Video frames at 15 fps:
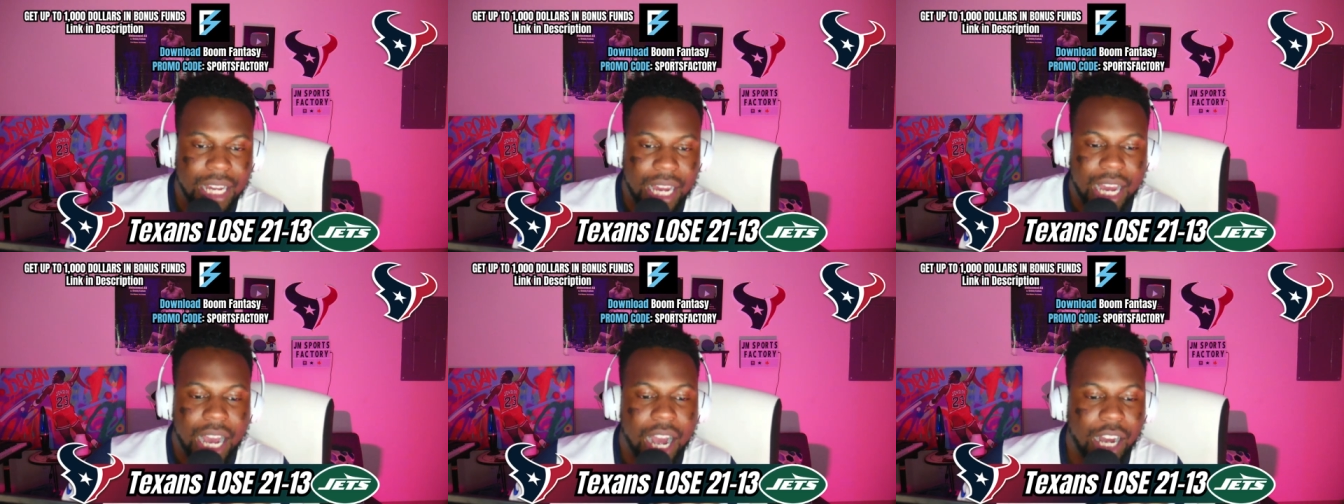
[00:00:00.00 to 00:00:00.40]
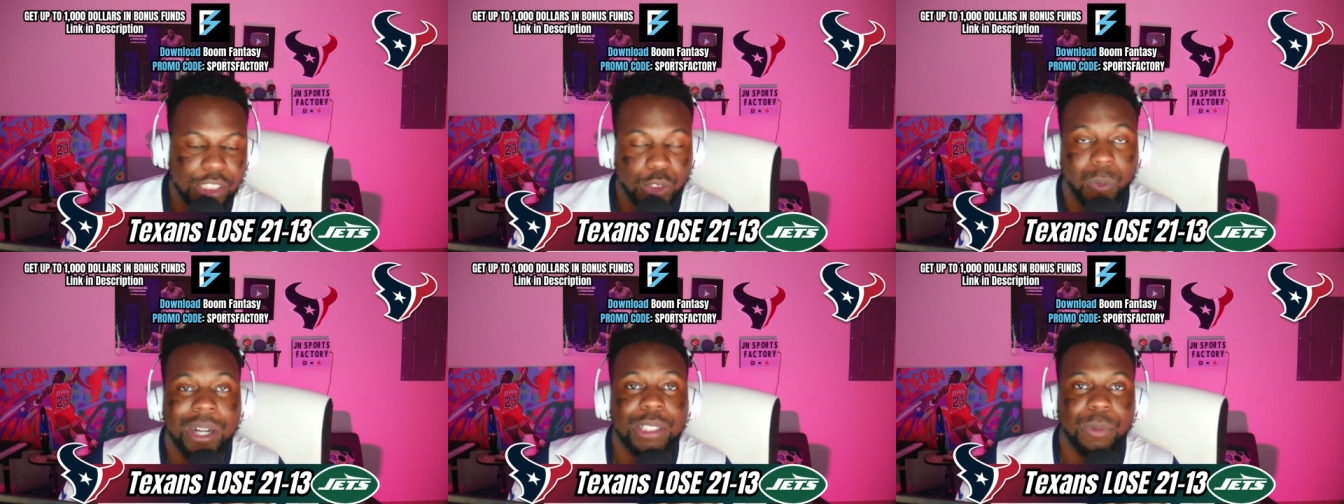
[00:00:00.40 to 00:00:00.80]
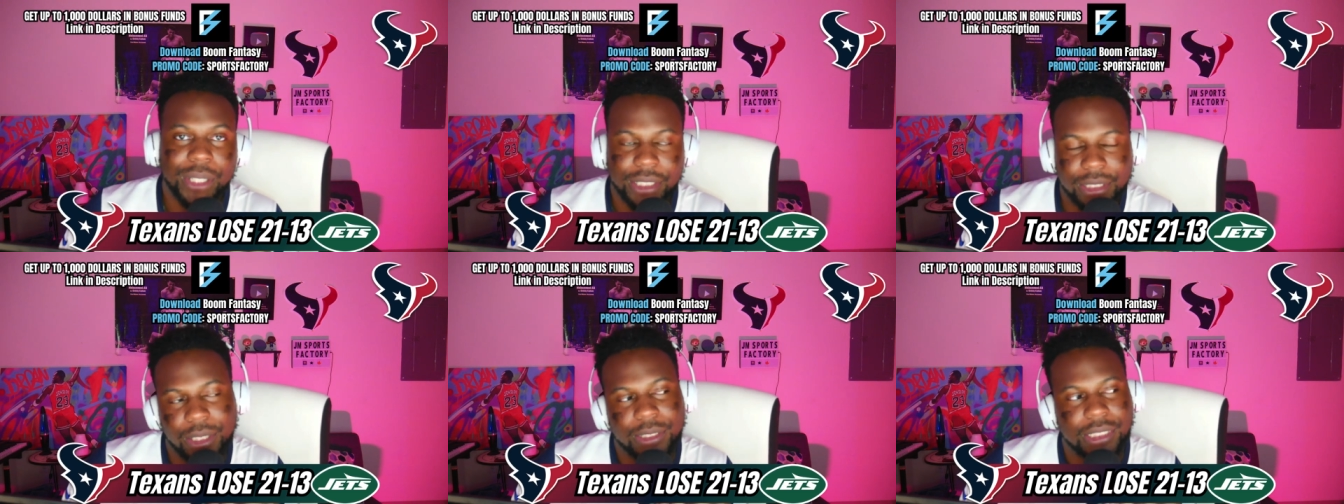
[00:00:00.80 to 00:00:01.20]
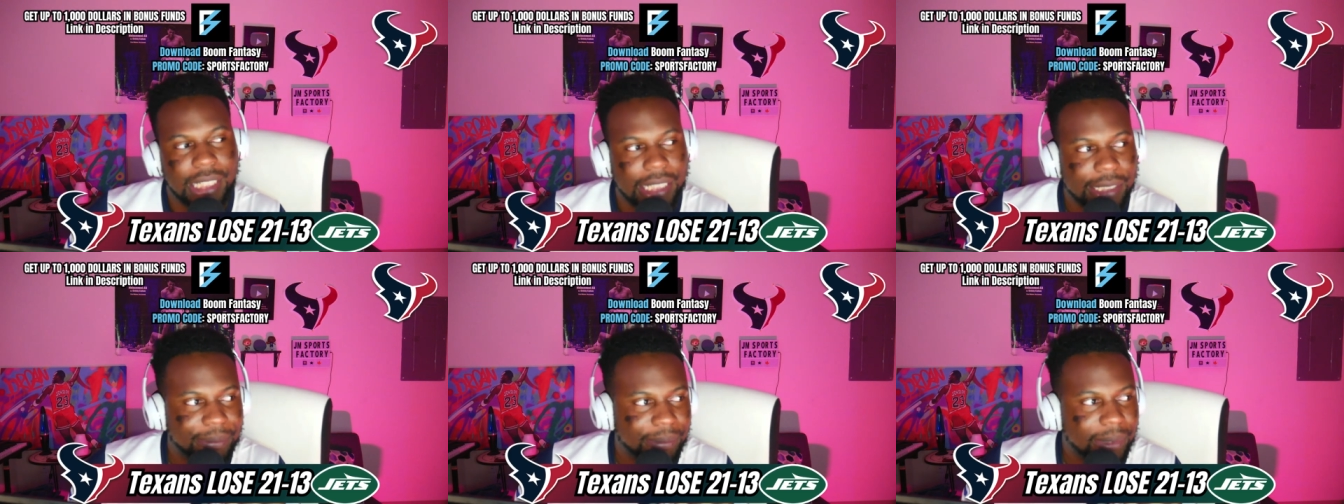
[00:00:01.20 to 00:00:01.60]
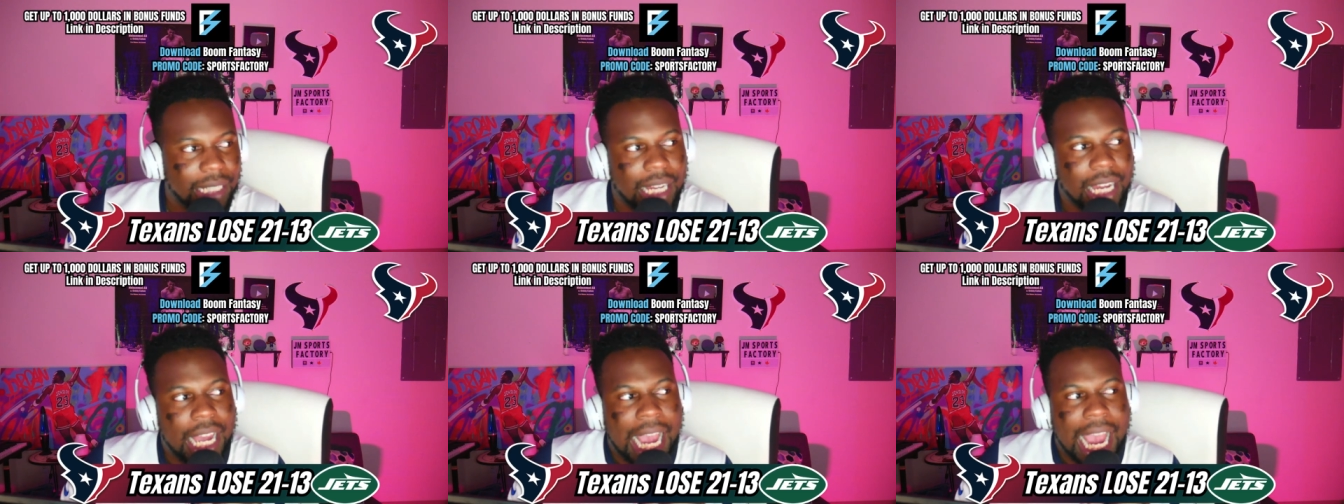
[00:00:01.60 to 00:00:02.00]
Uh, twenty-one to thirteen,
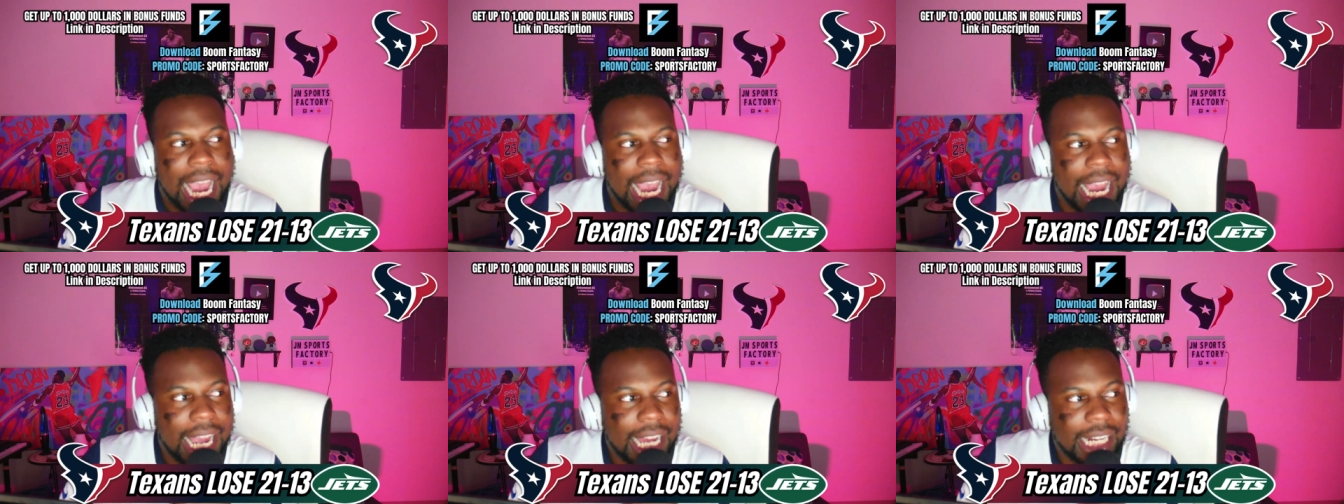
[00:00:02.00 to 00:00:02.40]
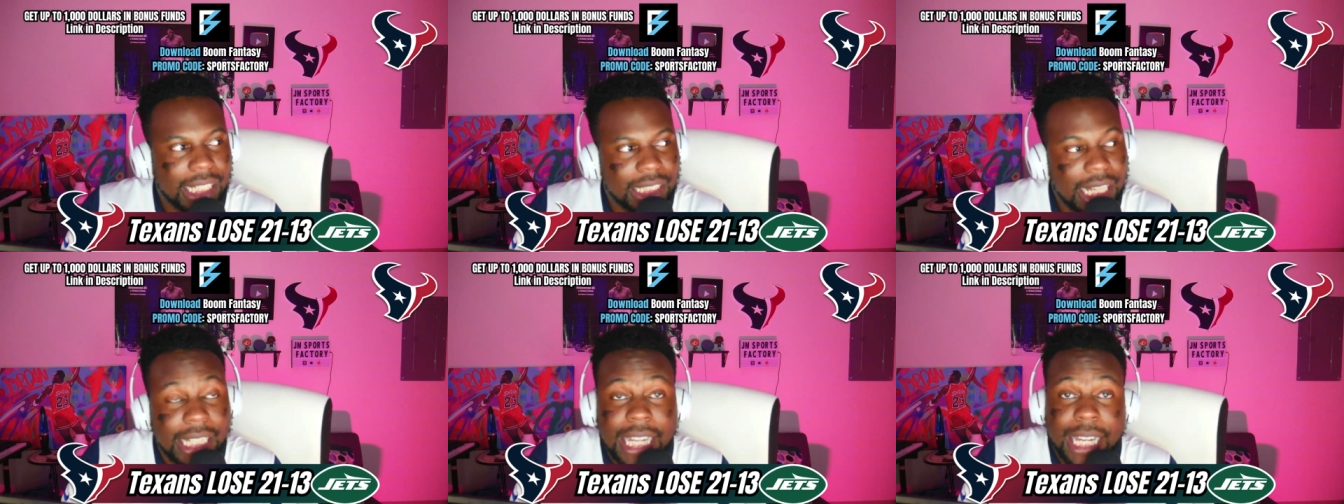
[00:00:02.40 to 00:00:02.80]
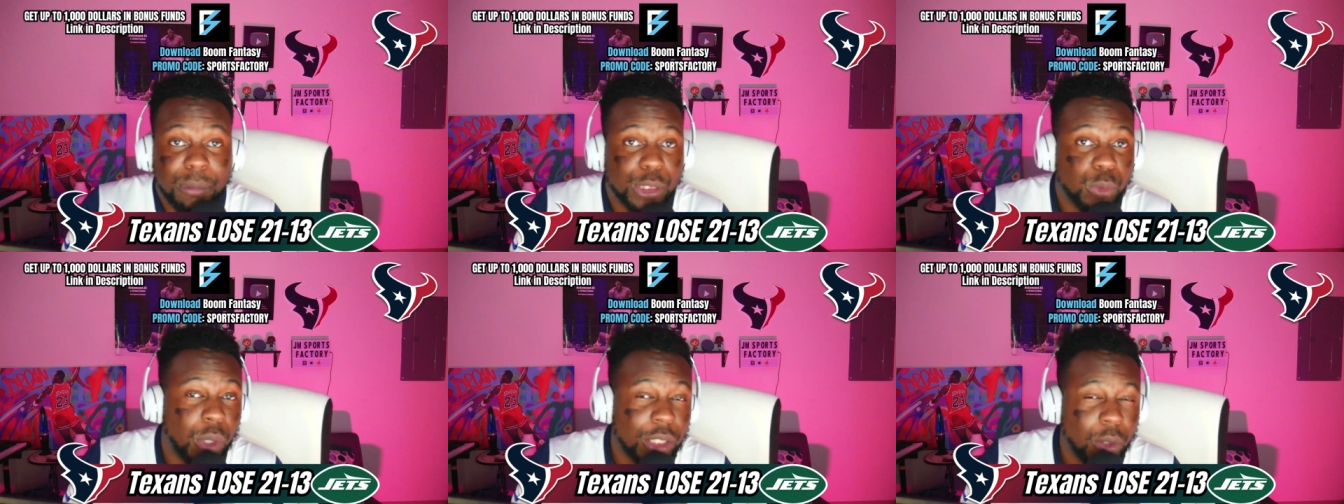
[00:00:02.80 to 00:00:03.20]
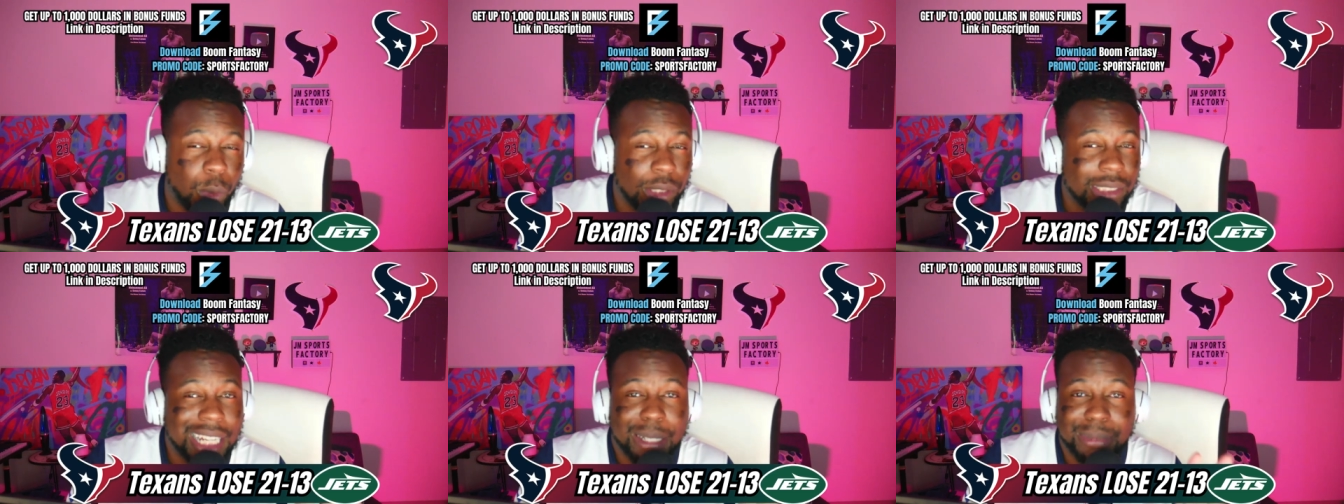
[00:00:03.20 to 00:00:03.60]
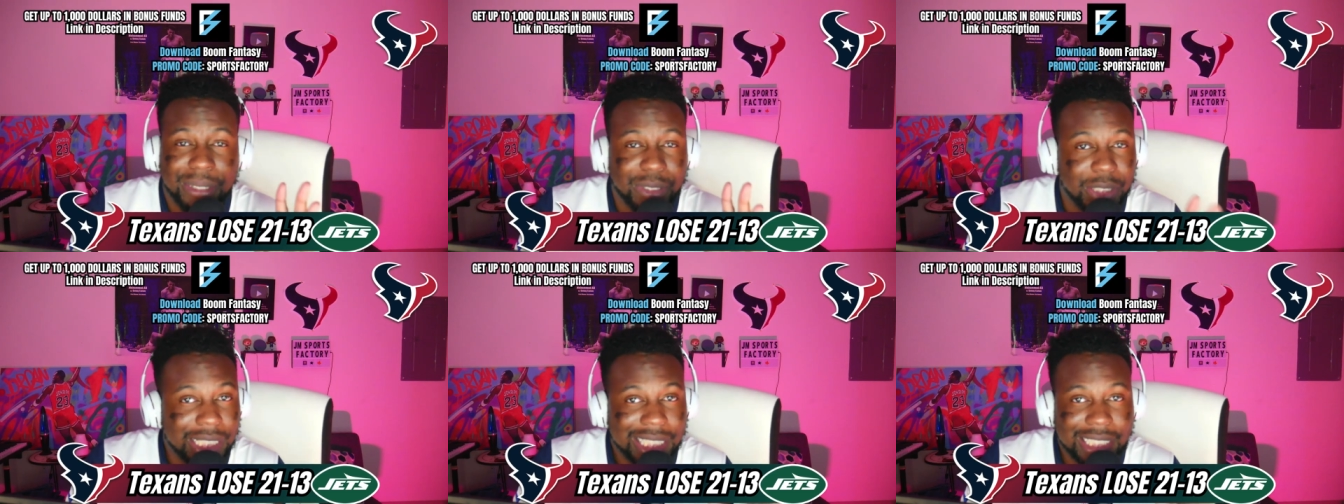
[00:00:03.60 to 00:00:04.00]
and that game was one of the worst games I've
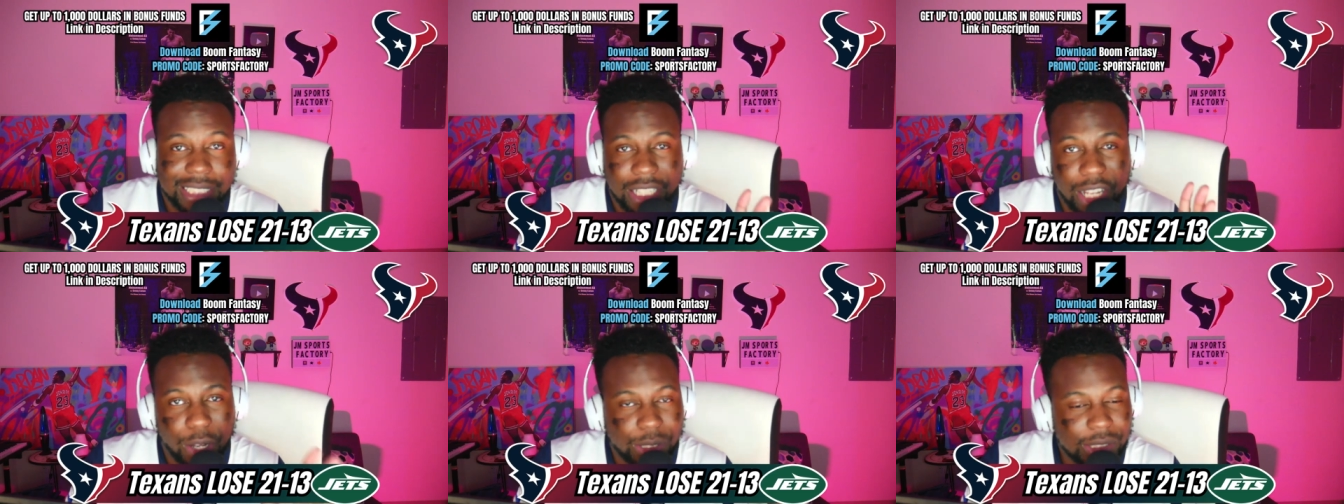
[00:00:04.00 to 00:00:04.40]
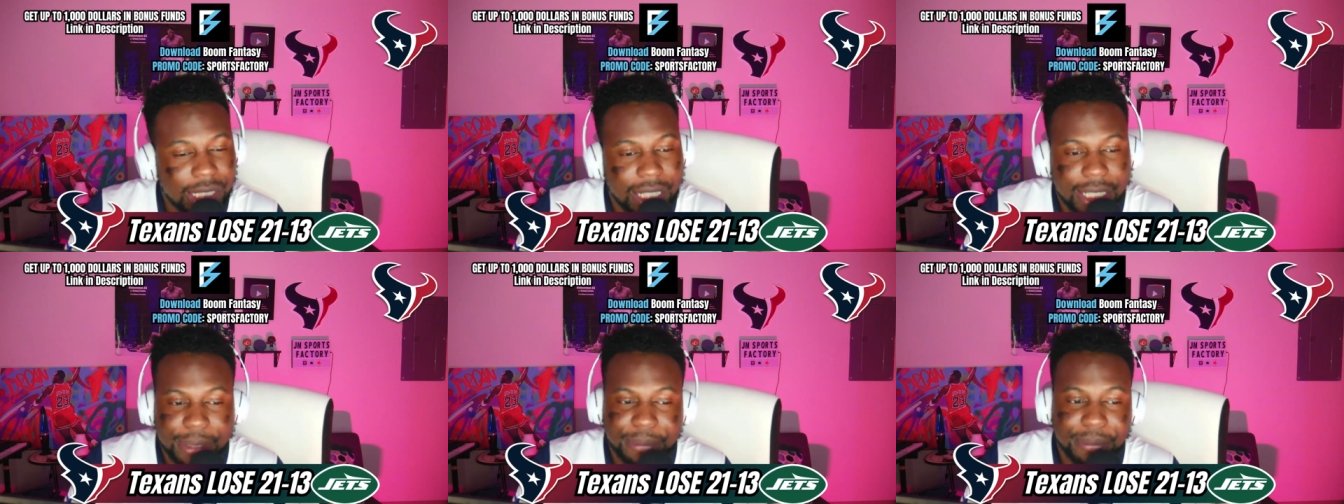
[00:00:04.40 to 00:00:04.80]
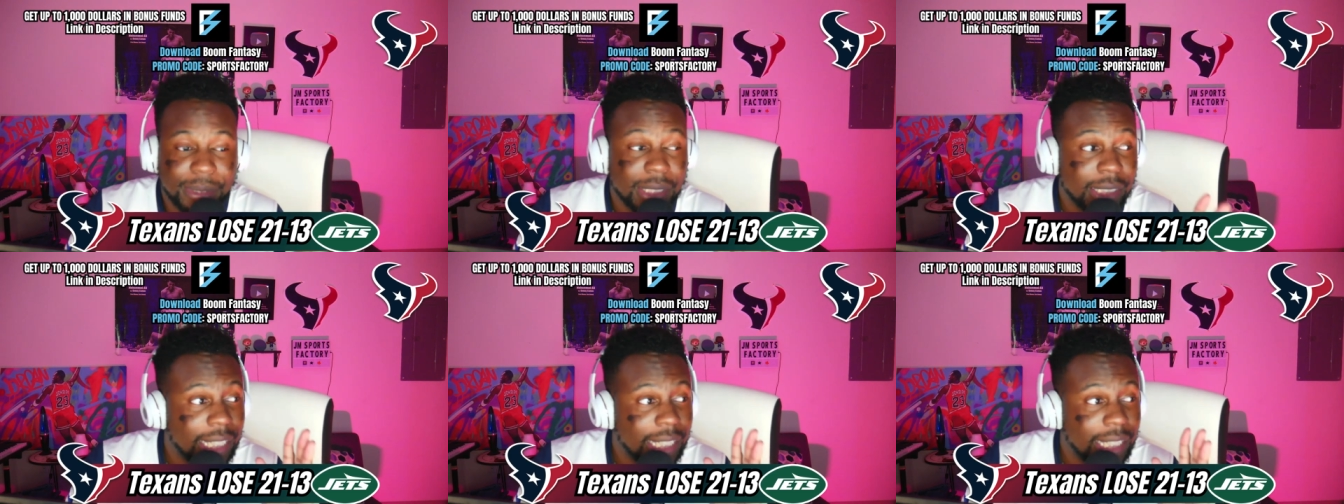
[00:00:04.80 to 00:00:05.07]
seen in a long time.